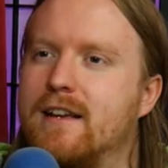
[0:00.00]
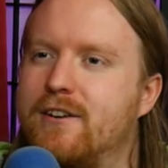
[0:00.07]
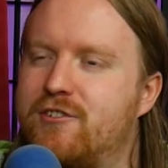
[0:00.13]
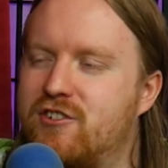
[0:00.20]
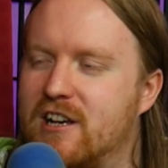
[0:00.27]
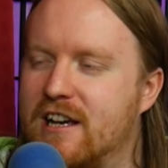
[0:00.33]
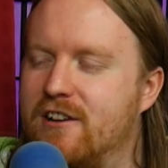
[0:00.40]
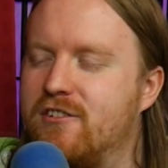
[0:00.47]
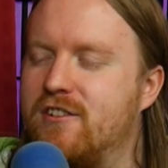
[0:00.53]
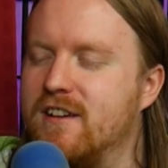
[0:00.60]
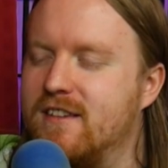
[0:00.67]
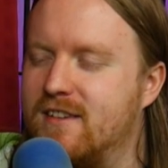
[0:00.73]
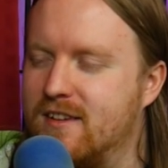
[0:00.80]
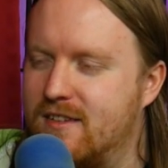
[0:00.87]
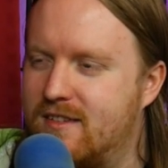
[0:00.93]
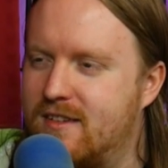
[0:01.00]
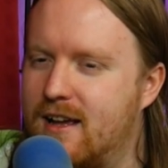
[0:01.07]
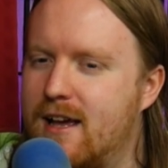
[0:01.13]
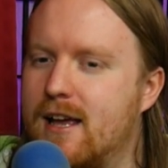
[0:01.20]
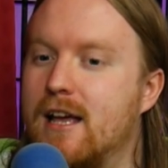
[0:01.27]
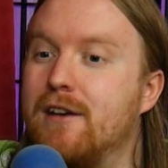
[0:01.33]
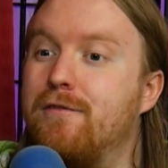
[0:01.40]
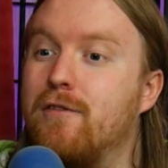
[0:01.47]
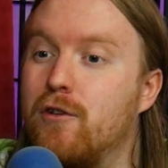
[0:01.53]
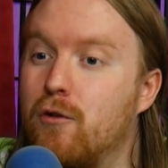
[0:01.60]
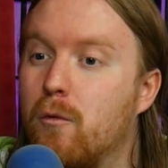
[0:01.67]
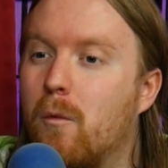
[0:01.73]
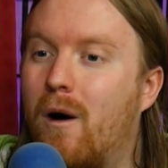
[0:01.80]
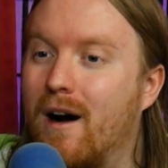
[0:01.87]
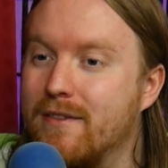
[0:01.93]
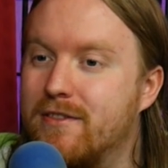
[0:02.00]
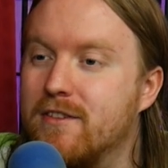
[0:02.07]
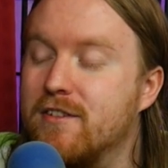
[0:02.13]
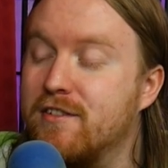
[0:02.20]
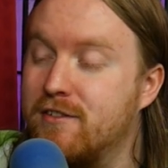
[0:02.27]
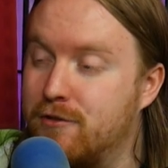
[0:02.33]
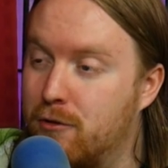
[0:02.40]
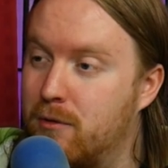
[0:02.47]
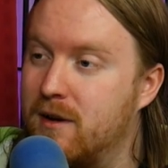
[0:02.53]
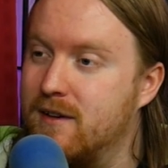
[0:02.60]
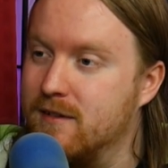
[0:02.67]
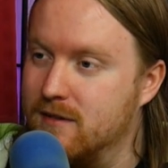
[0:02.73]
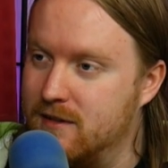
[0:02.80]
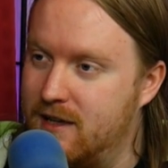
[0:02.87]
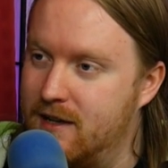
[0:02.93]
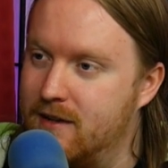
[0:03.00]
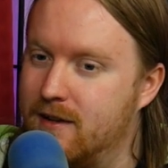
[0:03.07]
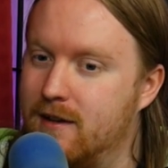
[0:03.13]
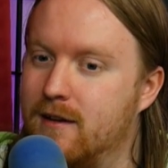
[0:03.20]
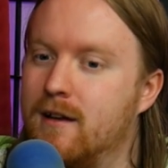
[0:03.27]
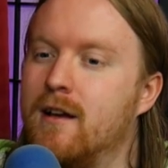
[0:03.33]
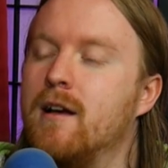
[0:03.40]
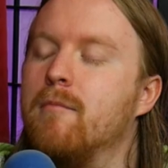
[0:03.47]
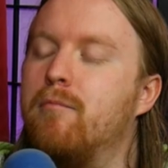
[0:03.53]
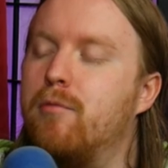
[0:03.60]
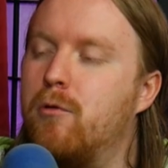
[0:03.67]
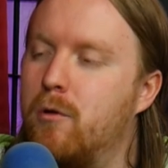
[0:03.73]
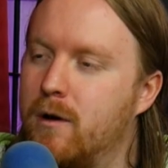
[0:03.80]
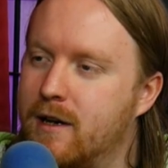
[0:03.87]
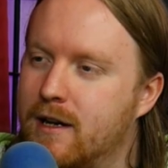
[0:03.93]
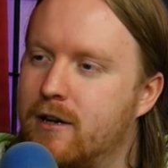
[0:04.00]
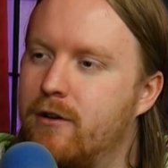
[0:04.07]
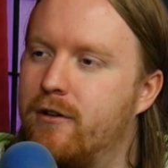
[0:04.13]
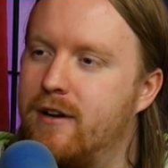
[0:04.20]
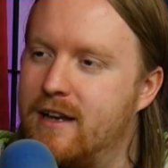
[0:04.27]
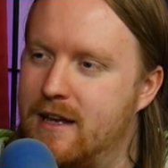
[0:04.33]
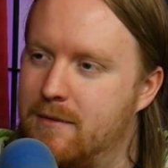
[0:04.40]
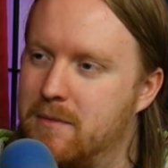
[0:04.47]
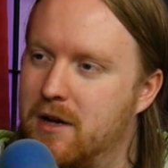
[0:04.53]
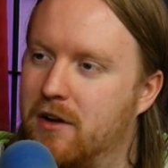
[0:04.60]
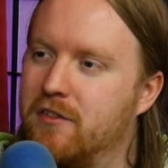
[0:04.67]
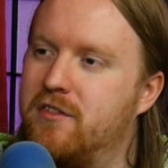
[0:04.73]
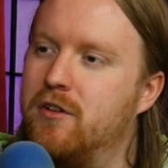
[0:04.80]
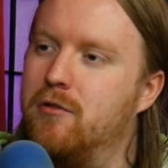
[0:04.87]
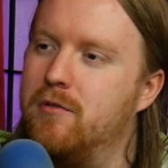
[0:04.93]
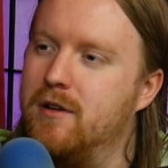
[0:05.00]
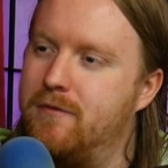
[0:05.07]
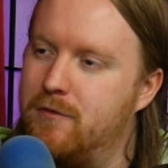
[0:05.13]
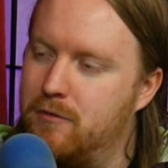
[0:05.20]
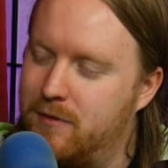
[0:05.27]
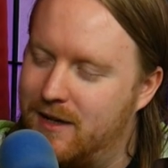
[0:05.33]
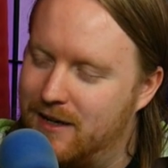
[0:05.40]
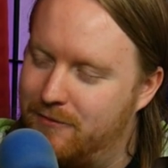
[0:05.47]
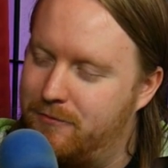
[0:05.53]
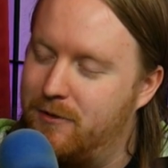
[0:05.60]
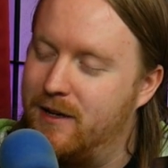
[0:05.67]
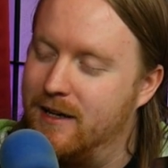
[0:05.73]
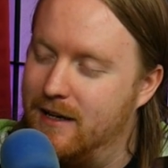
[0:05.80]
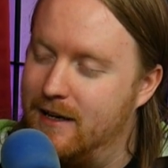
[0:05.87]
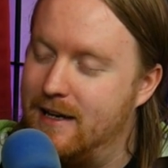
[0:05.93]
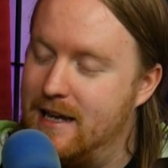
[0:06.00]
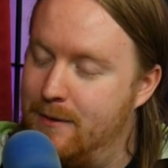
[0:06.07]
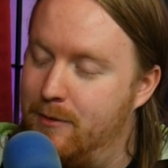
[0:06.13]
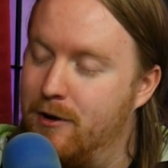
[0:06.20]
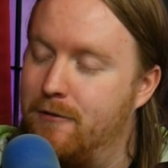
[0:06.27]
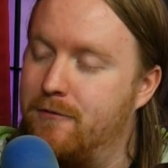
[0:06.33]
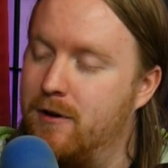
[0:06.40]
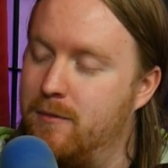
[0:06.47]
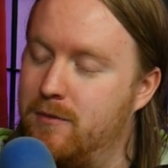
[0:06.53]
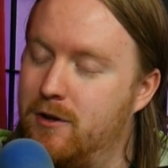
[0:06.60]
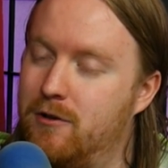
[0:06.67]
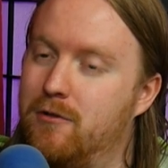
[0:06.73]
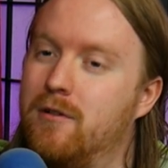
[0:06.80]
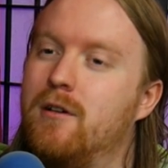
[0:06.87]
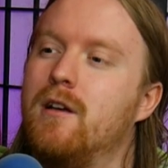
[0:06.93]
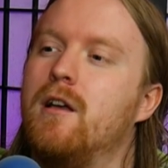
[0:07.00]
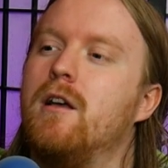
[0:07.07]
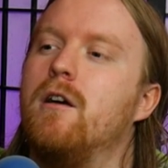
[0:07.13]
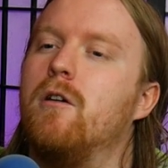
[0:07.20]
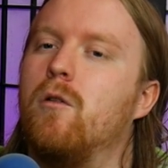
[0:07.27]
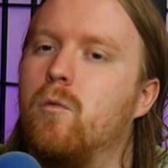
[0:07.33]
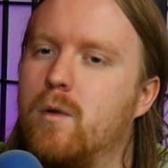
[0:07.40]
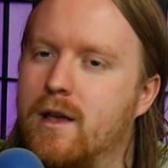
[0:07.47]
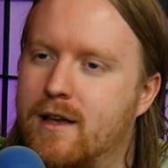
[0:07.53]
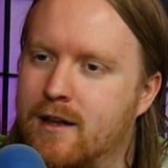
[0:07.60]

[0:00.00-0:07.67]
I changed it to say, if you want this story deleted, put in your email so if you get if we yeah, get an email from sense. you, yeah, we